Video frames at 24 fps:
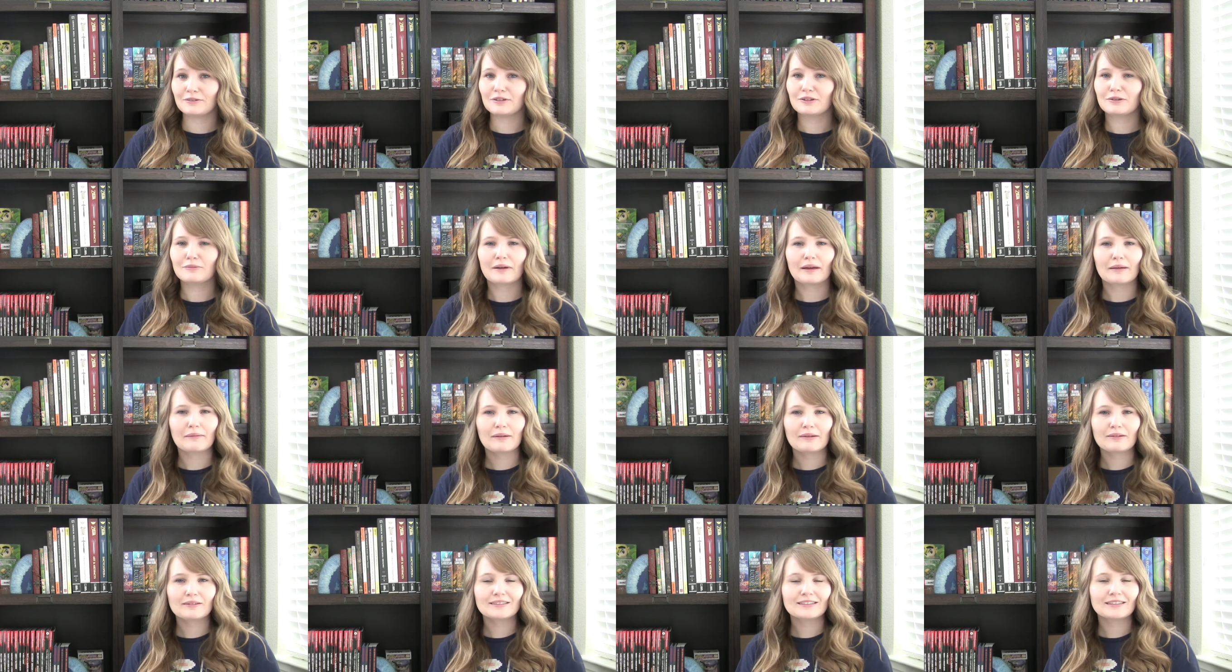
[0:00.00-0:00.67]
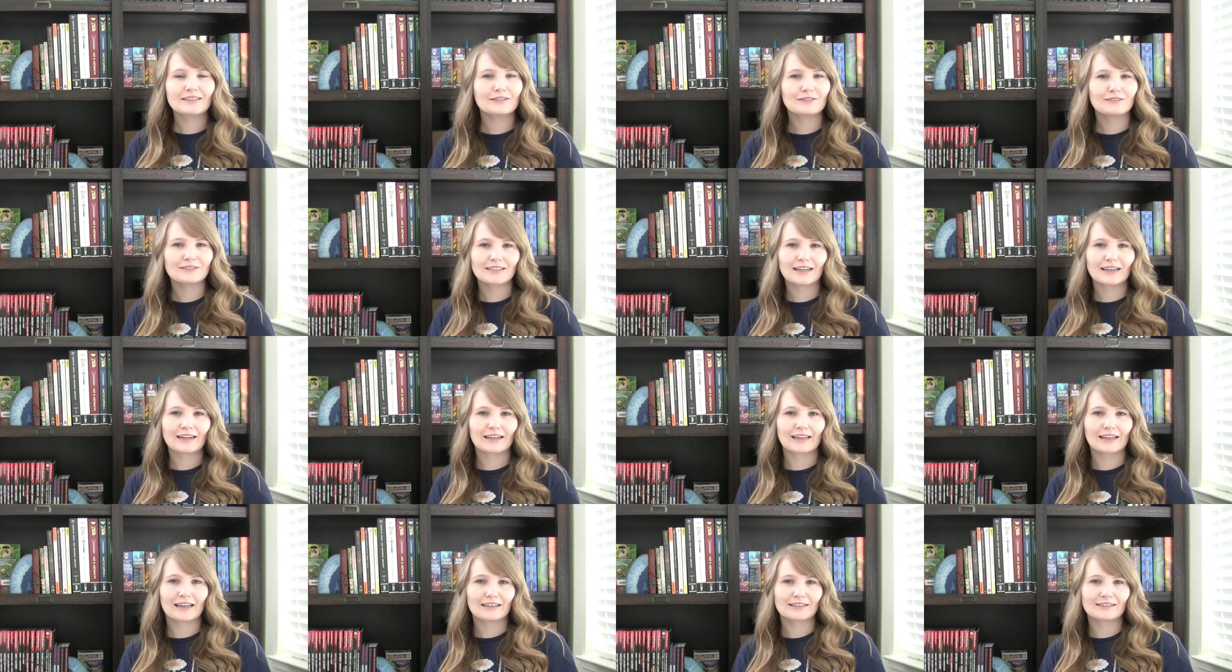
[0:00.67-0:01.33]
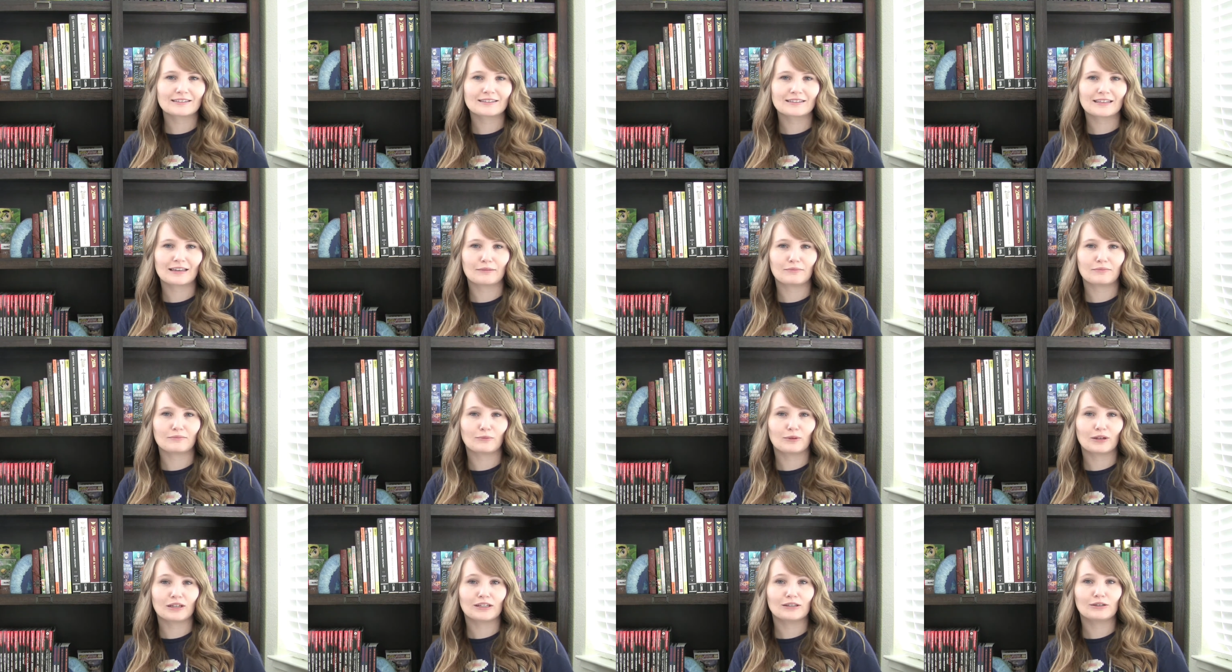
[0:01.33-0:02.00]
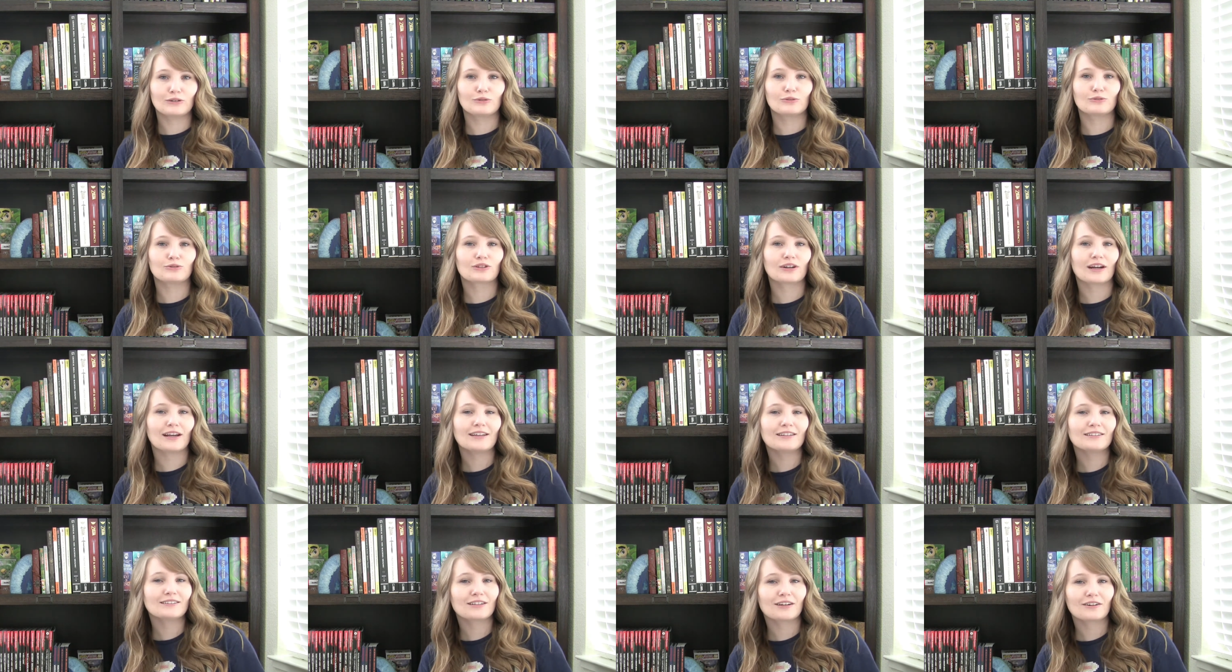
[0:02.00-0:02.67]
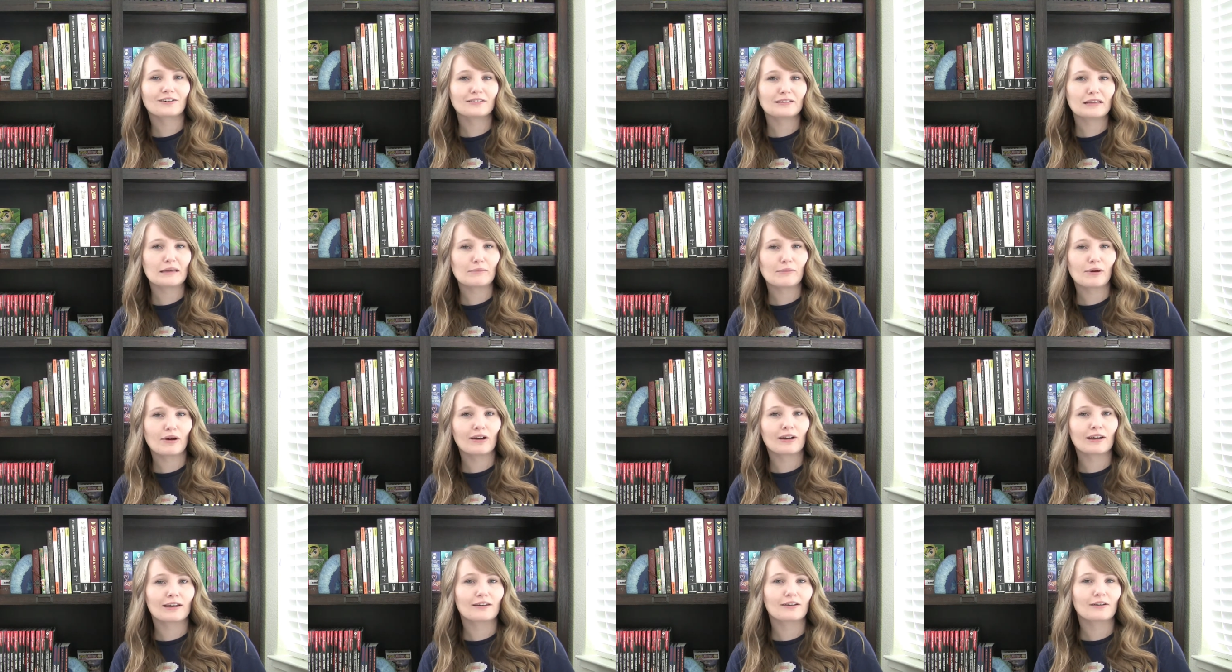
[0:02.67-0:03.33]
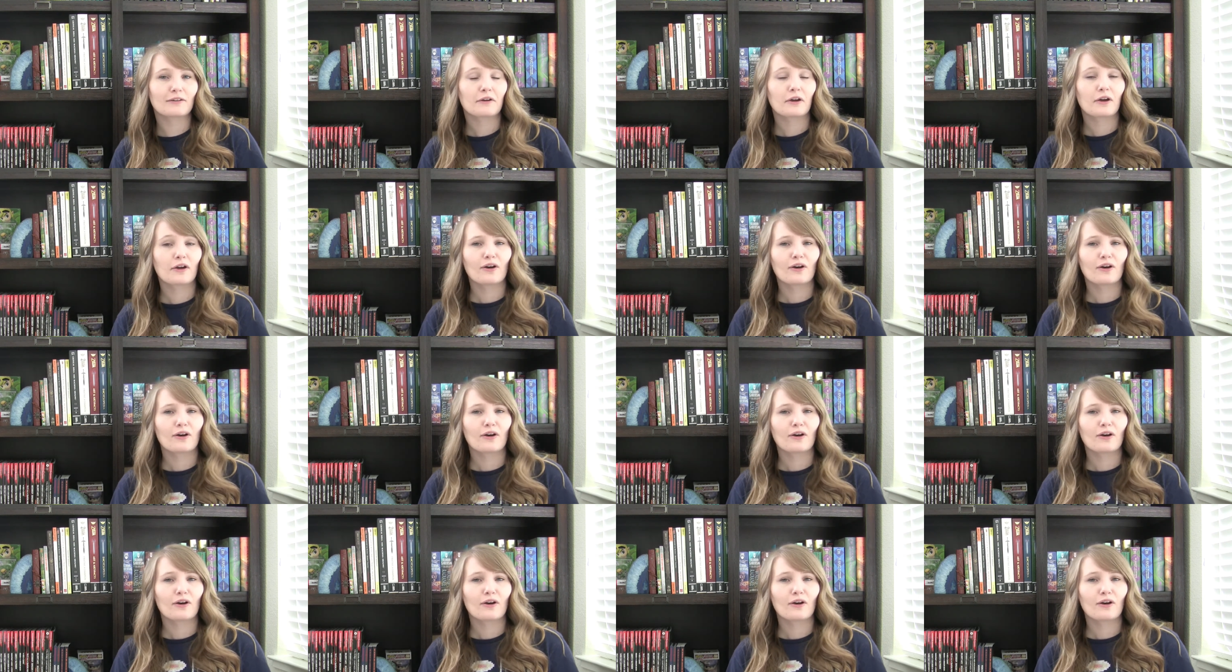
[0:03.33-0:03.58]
you might be able to use that against them when you try to turn them on.